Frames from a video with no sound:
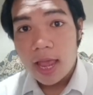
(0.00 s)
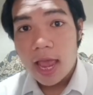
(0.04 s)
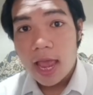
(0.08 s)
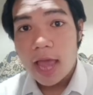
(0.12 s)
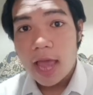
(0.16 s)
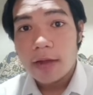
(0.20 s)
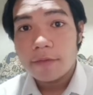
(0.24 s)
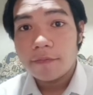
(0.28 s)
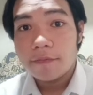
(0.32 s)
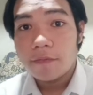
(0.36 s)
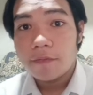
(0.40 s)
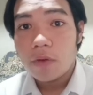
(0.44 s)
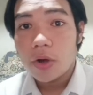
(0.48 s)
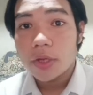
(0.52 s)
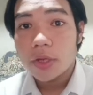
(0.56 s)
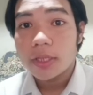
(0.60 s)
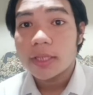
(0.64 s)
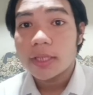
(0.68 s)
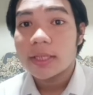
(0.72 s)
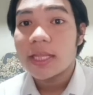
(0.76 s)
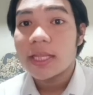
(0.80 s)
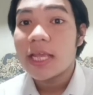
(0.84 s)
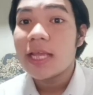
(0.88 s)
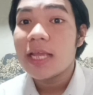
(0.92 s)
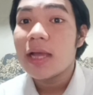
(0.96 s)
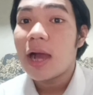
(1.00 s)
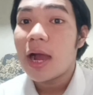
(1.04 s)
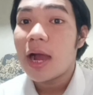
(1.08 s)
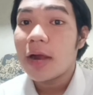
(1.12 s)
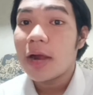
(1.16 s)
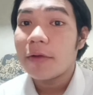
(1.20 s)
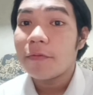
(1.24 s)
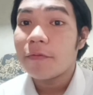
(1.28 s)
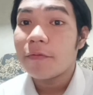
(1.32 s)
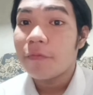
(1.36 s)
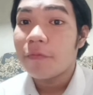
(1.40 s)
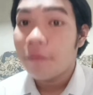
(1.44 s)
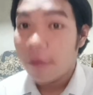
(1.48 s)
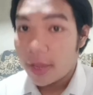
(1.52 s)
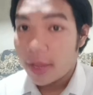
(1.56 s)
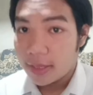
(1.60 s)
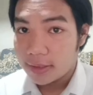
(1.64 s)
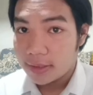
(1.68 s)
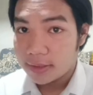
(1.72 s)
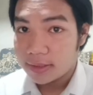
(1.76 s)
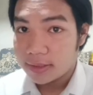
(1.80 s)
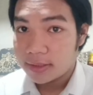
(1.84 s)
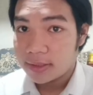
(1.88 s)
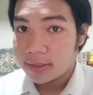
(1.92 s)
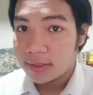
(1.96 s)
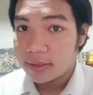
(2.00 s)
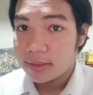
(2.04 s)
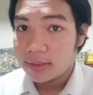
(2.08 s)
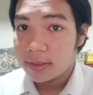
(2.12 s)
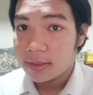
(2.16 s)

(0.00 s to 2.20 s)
And fourth, they are friends.